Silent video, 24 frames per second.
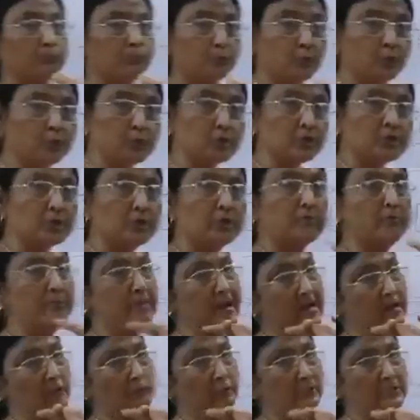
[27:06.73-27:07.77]
push
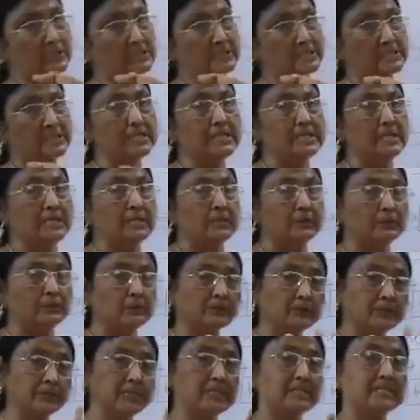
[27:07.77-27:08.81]
backwards.
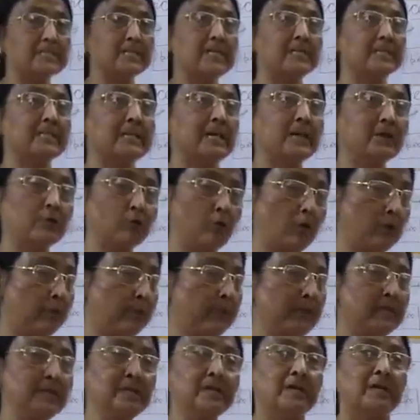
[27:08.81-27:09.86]
So these are the
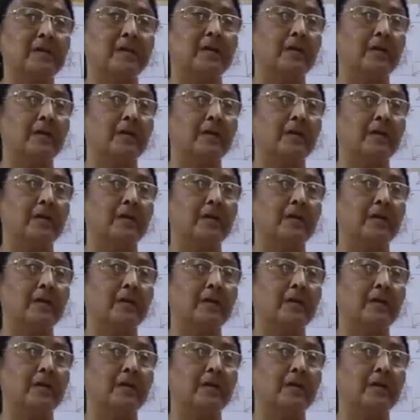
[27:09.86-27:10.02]
common